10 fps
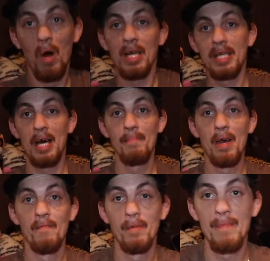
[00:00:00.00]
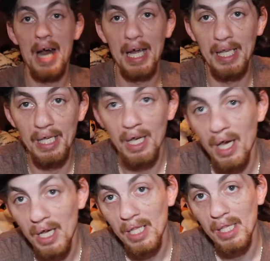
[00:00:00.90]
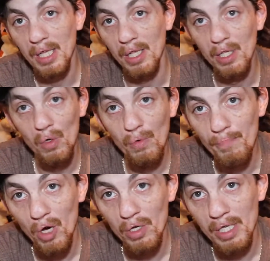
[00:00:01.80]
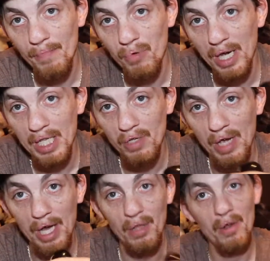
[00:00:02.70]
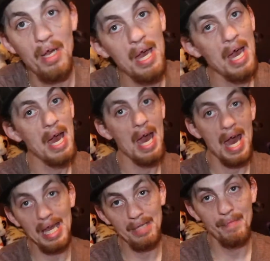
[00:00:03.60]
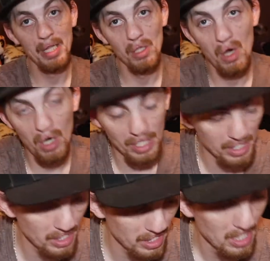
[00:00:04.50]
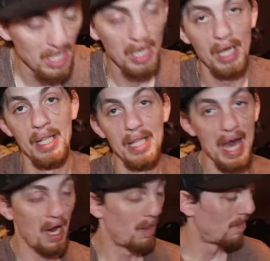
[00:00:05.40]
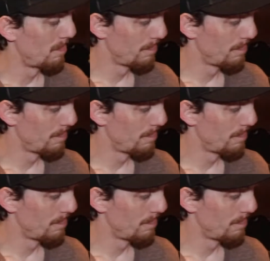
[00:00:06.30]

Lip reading: What's up, everybody? The new Birds of Prey trailer has been launched. Now,